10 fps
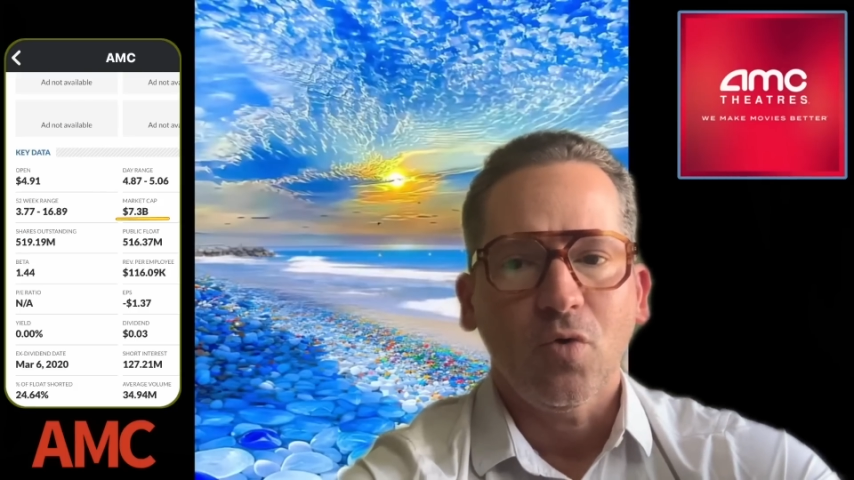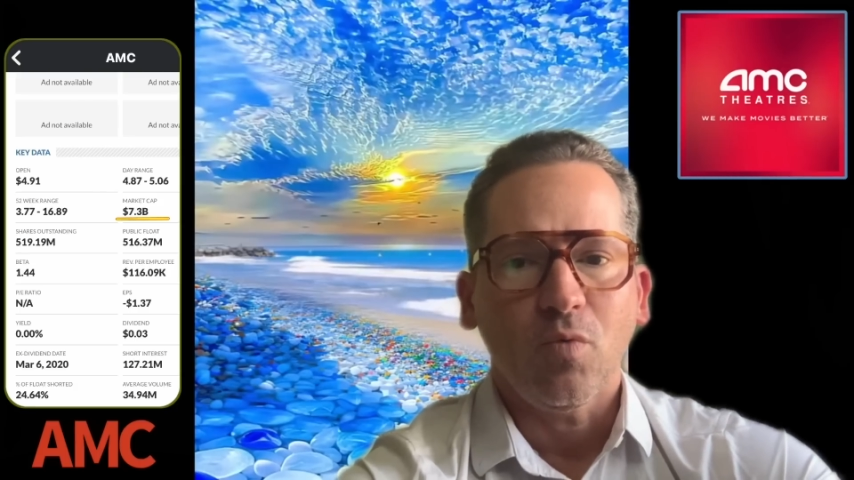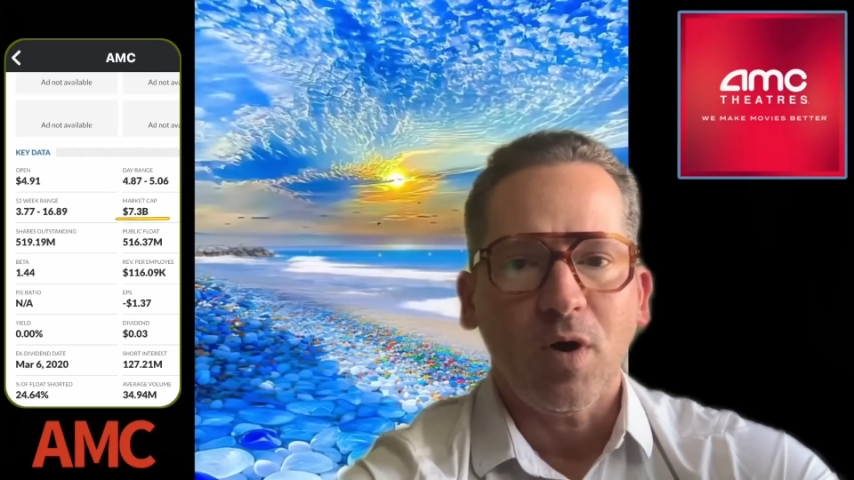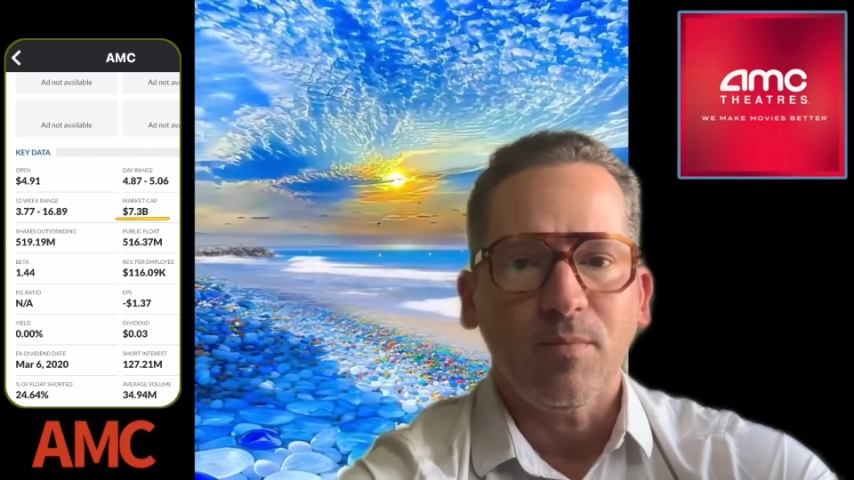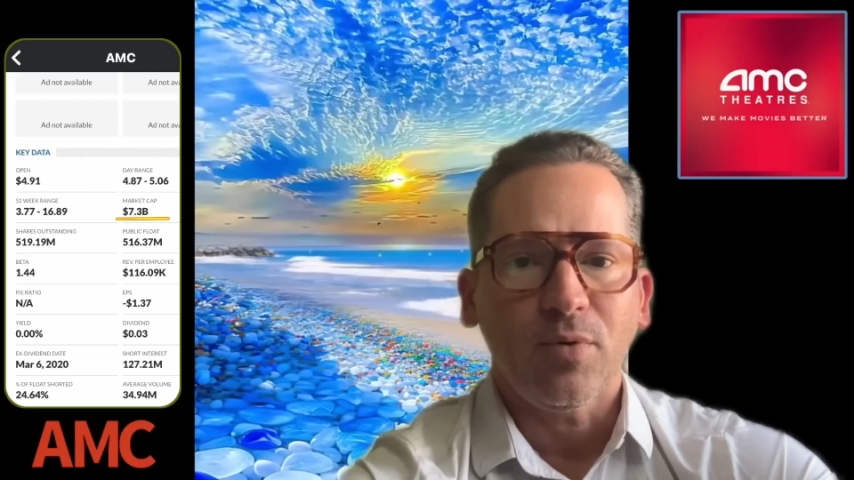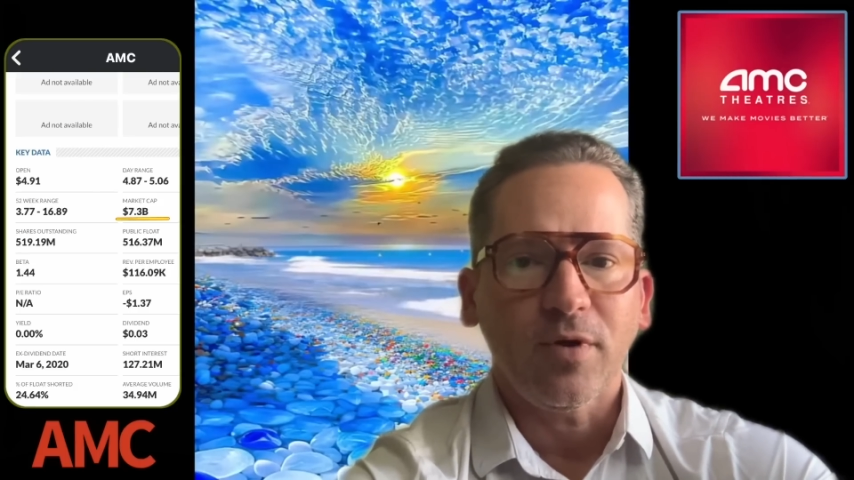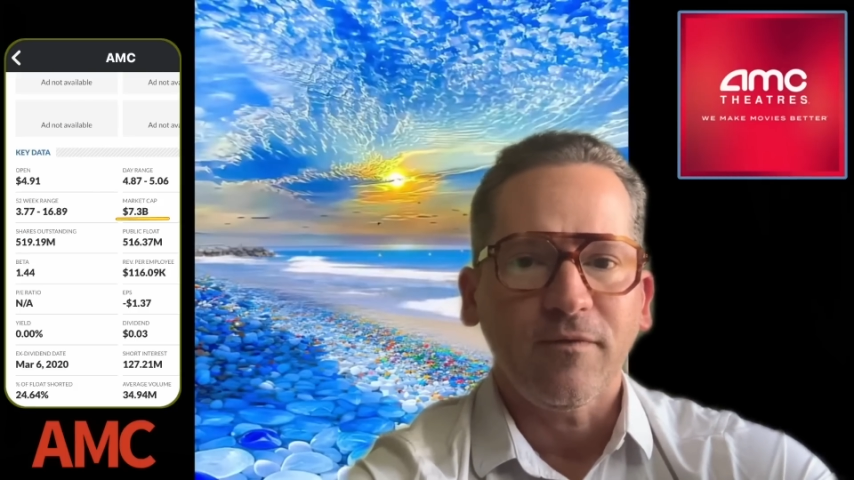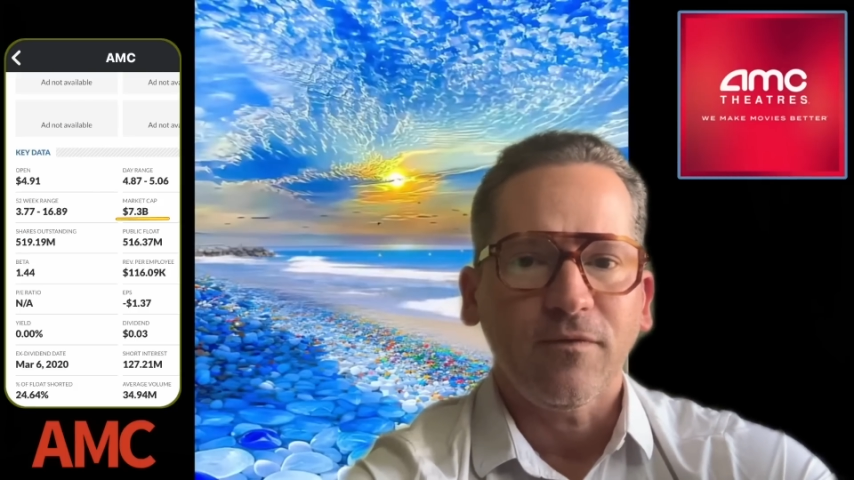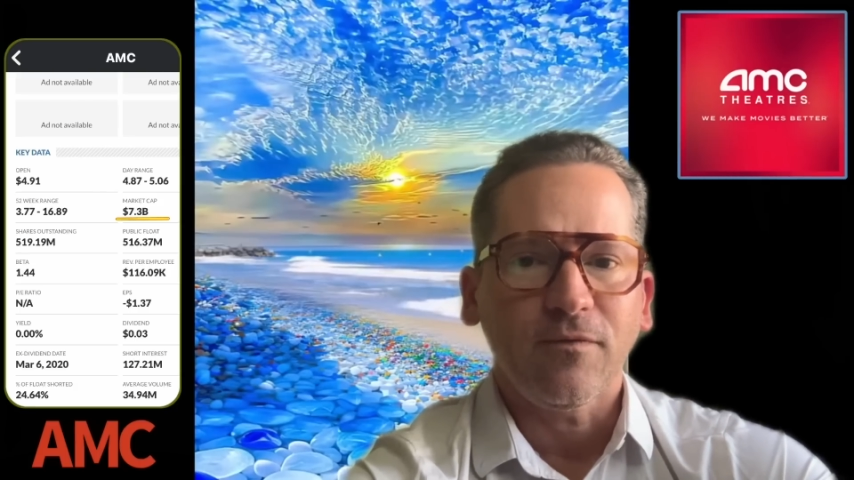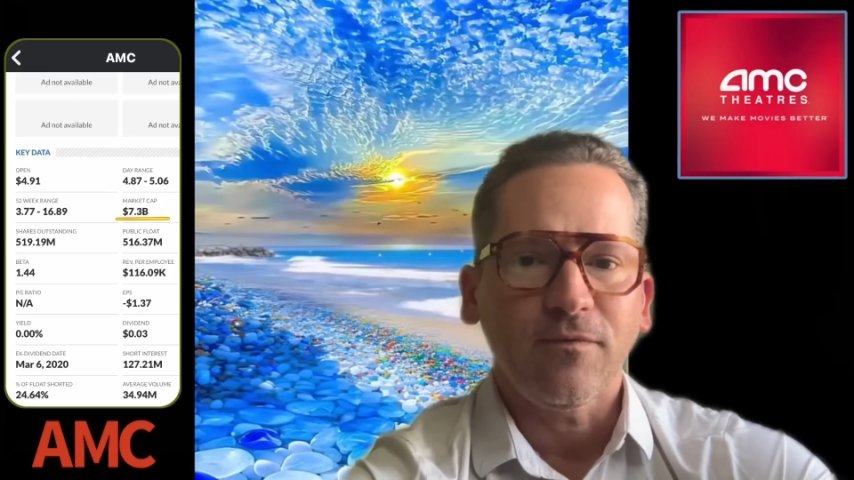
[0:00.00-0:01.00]

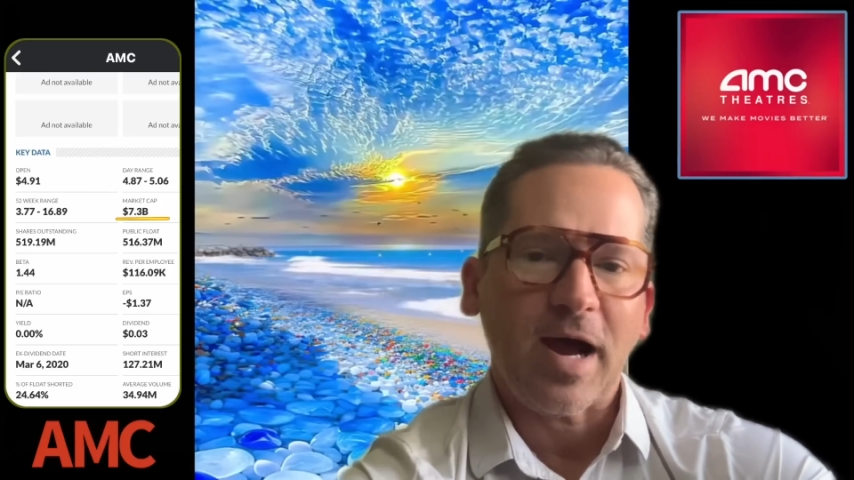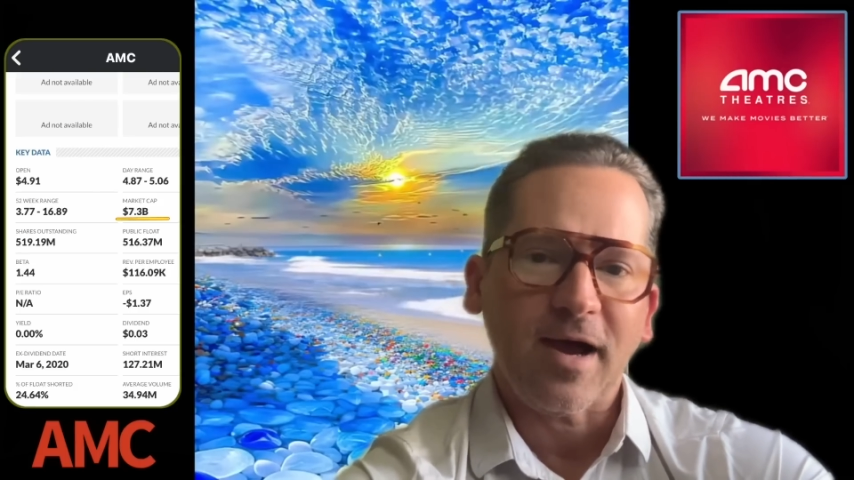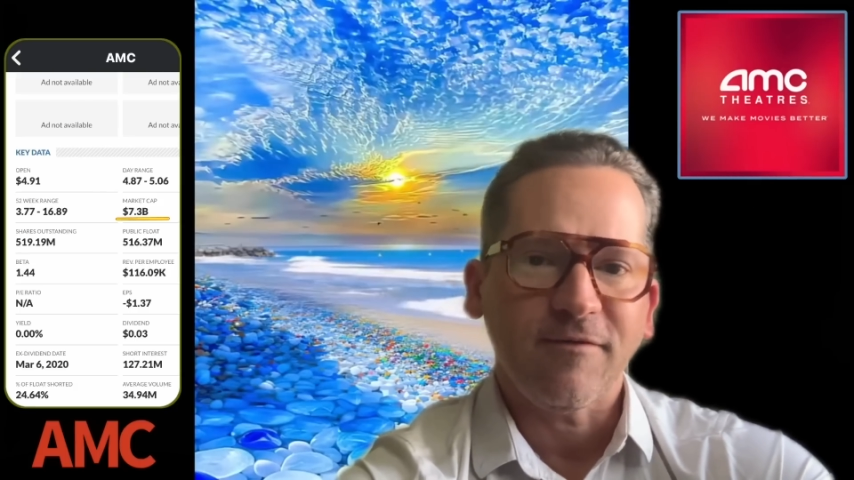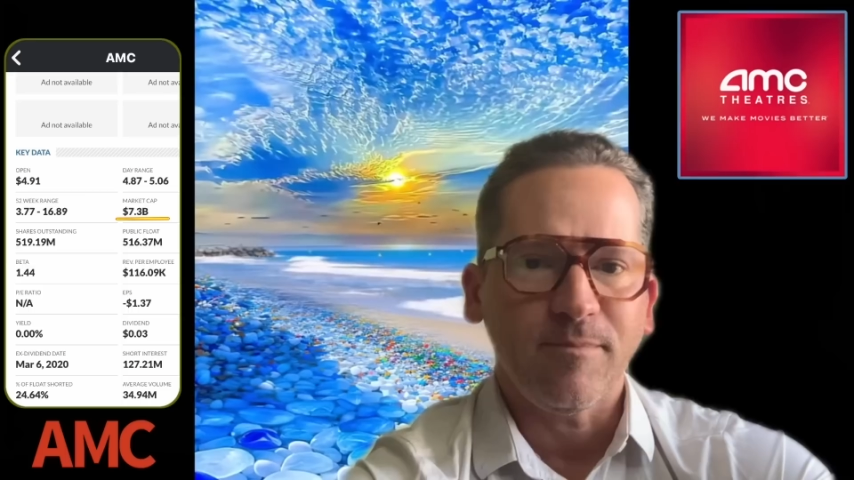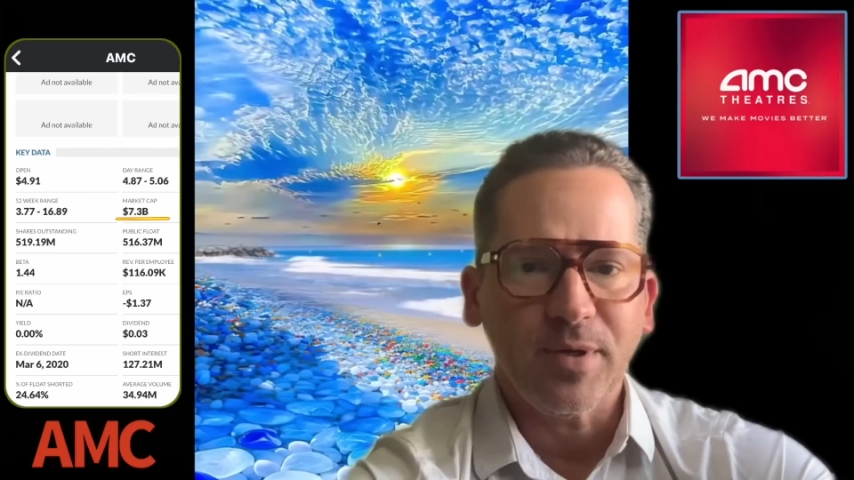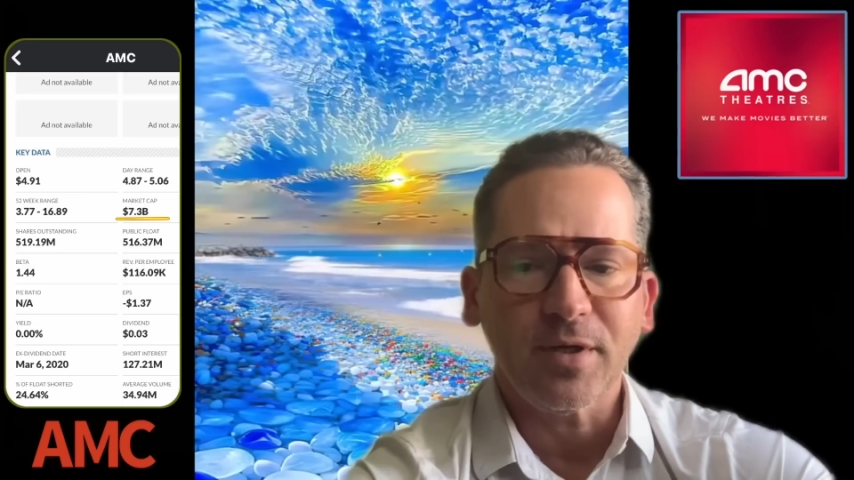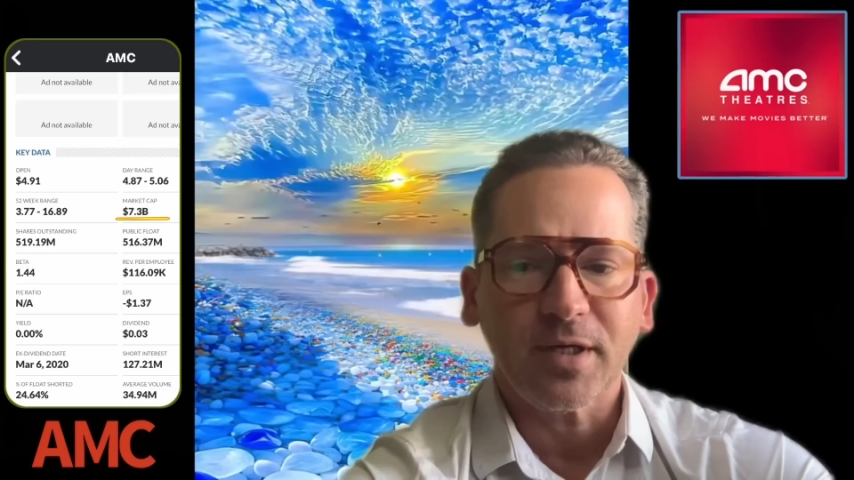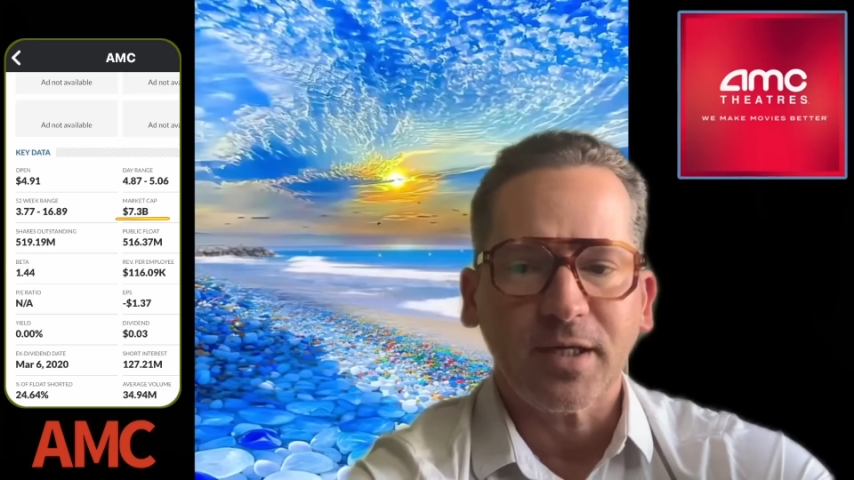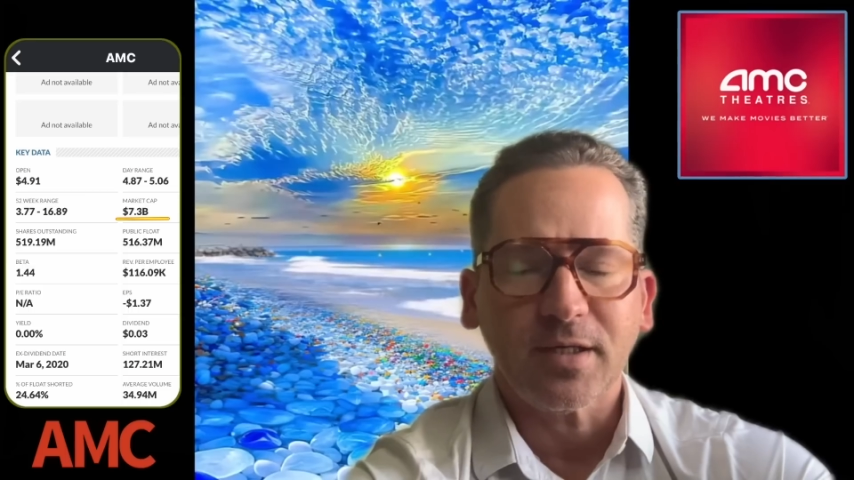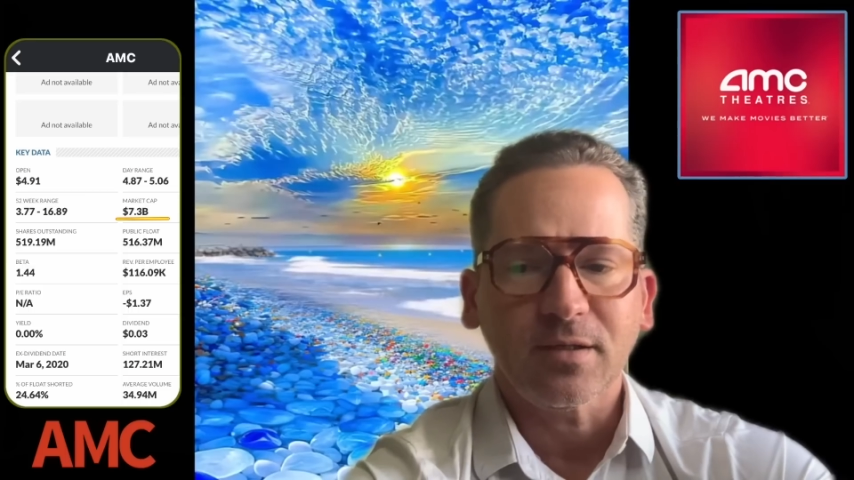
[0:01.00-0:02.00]
1.5 billion,